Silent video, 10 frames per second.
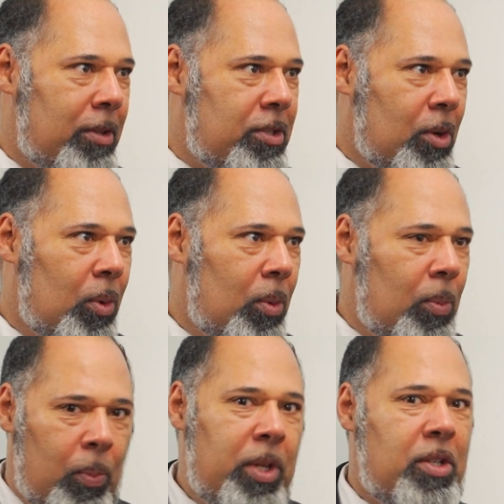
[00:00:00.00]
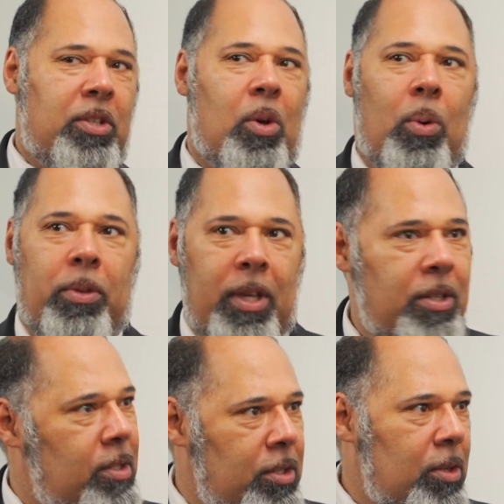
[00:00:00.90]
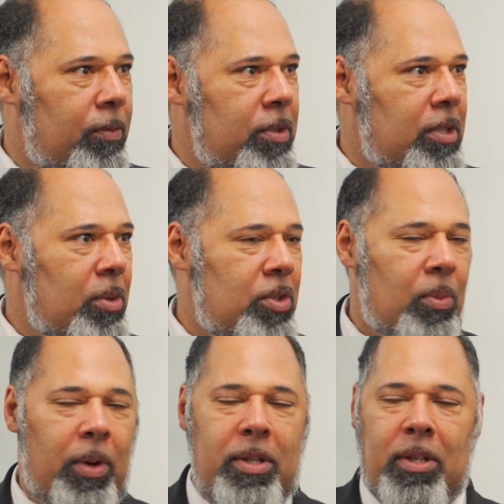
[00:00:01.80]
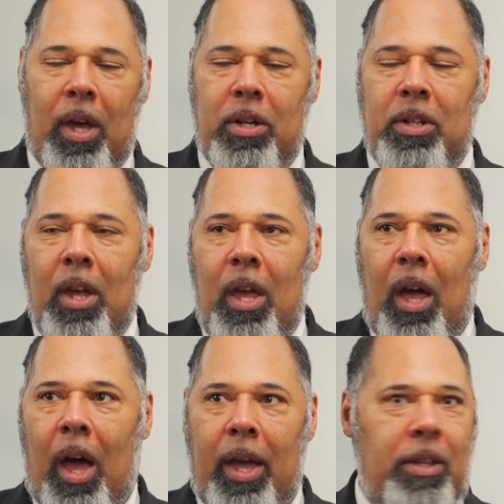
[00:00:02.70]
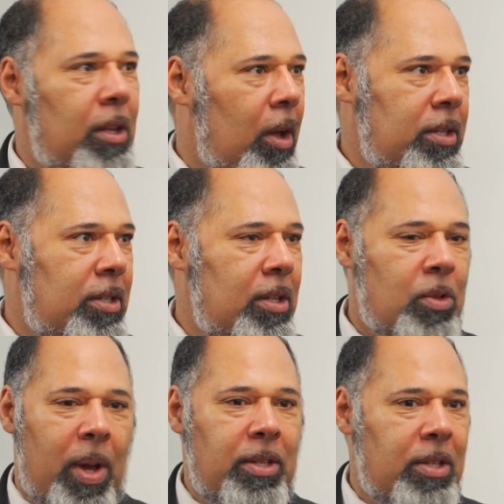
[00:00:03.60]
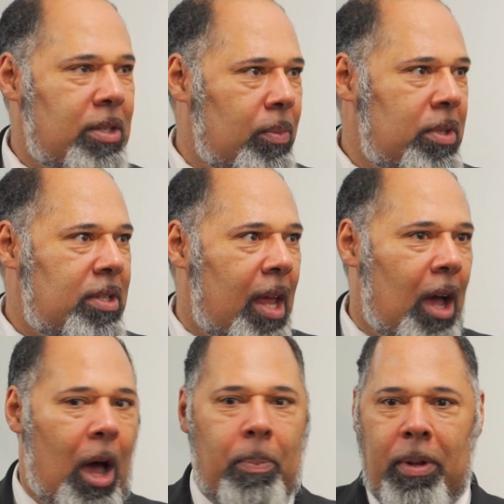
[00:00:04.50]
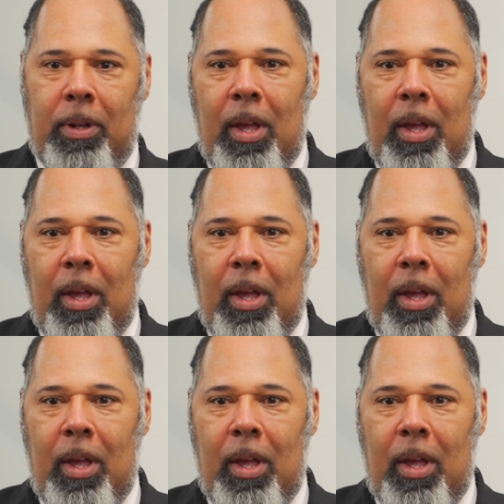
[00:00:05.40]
School, which is called the Institute for Social Research, in the 1920s that was set up, and